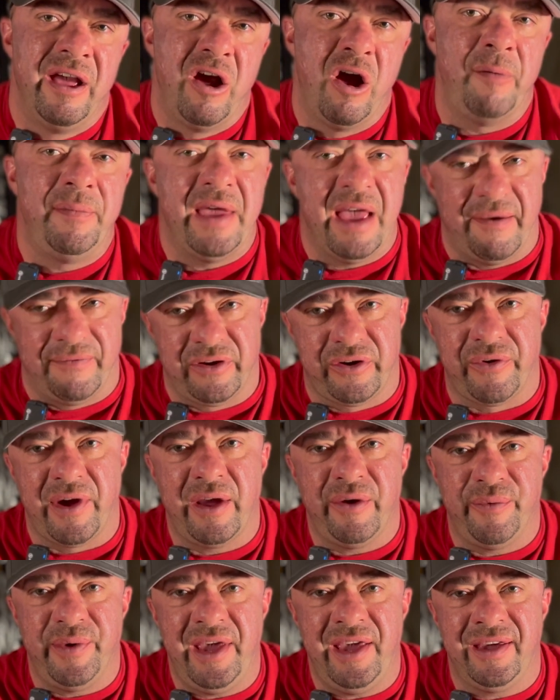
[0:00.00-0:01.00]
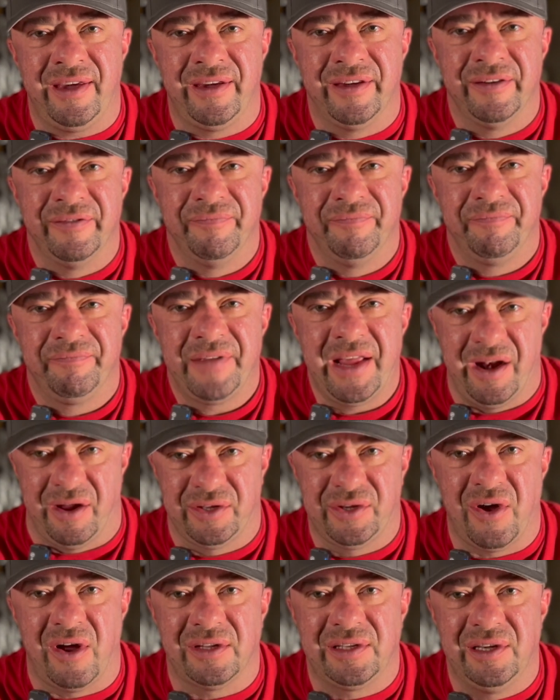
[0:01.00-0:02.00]
Hope you have a great week, and I'll
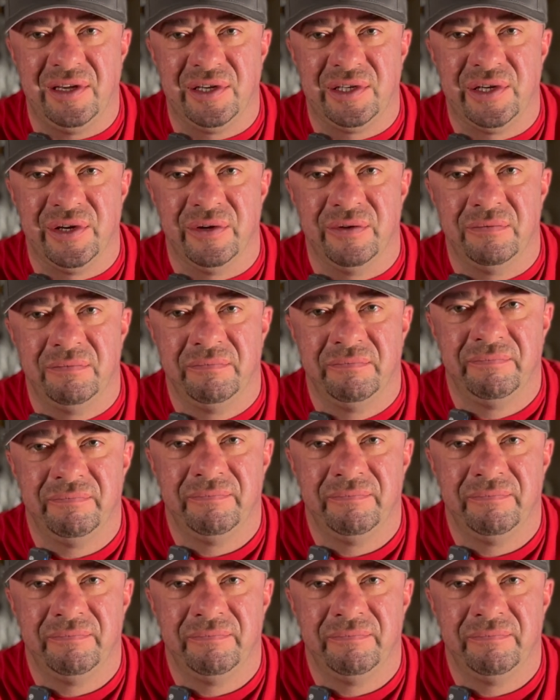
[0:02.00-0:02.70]
talk to you soon.